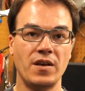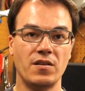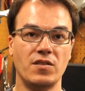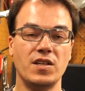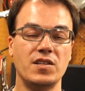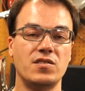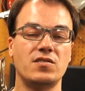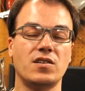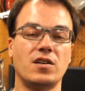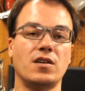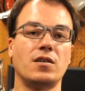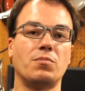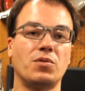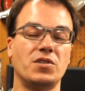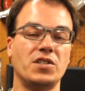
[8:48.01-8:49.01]
This
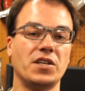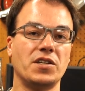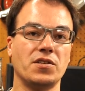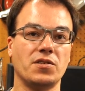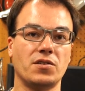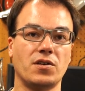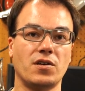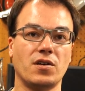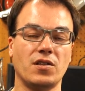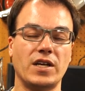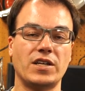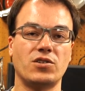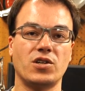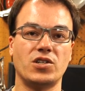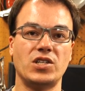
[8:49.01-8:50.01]
particular
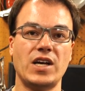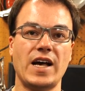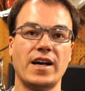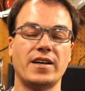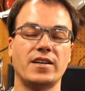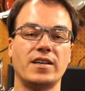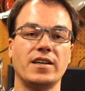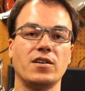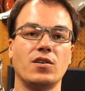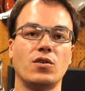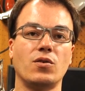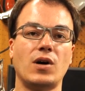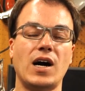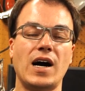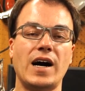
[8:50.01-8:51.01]
electric jack can
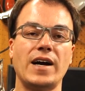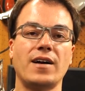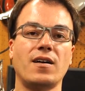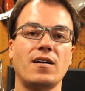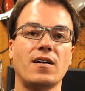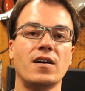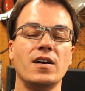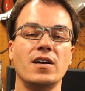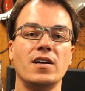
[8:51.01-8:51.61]
go higher